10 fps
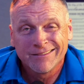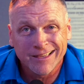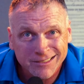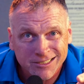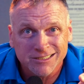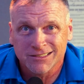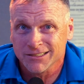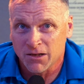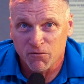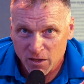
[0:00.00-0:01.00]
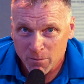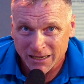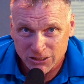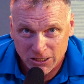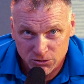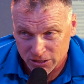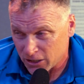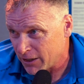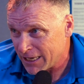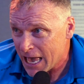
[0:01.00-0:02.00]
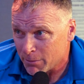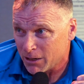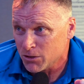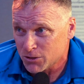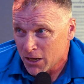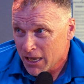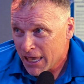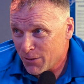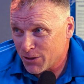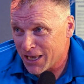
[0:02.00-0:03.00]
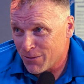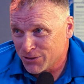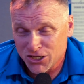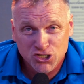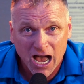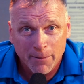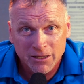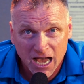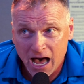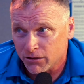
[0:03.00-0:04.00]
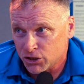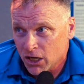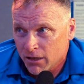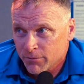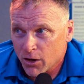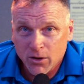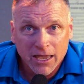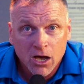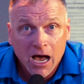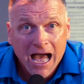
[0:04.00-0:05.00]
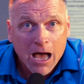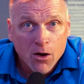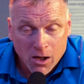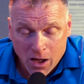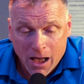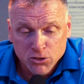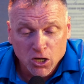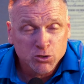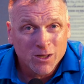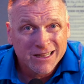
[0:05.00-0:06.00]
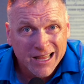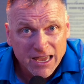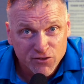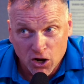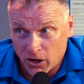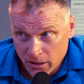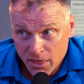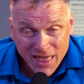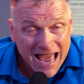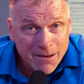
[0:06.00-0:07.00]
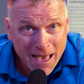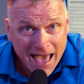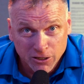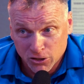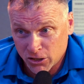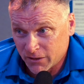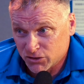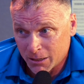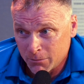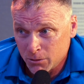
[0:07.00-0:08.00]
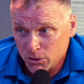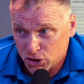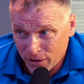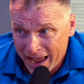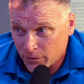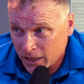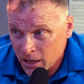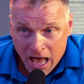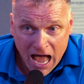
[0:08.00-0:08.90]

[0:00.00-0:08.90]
this just doesn't fit my skill set. You're like, yeah, but it was it was it was a job in college. Okay, I, I was also a lifeguard. That mattered because if someone was drowning,